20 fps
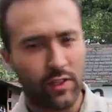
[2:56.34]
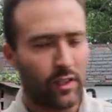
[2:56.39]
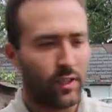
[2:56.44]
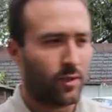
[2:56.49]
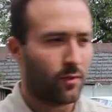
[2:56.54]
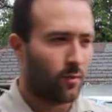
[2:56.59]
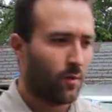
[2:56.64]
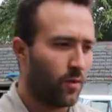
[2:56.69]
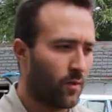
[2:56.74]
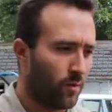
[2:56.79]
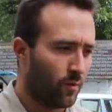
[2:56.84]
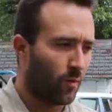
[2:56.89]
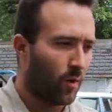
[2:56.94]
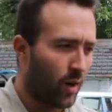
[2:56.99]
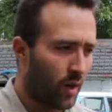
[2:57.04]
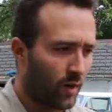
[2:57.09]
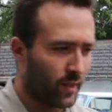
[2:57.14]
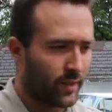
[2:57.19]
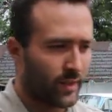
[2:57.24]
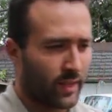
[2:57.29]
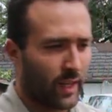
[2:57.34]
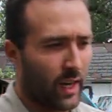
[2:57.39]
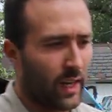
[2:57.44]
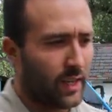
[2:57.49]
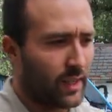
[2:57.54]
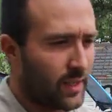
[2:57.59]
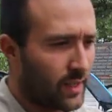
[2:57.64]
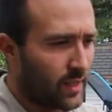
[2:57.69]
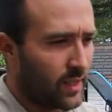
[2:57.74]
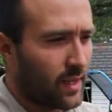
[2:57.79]
disc were the wrong
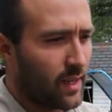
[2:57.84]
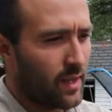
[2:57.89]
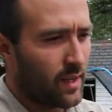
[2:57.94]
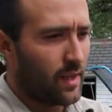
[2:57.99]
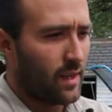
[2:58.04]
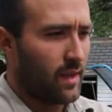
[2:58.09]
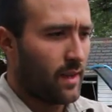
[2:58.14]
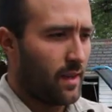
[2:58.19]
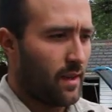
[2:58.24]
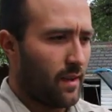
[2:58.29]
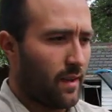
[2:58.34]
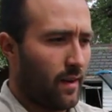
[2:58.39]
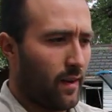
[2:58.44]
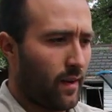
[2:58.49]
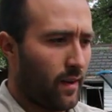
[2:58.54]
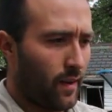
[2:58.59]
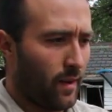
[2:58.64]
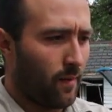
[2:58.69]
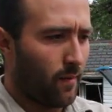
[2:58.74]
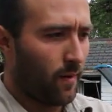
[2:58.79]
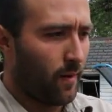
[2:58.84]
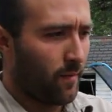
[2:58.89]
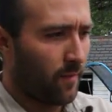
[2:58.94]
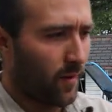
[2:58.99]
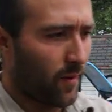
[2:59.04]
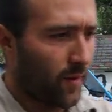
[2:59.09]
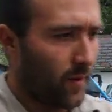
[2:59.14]
size. However,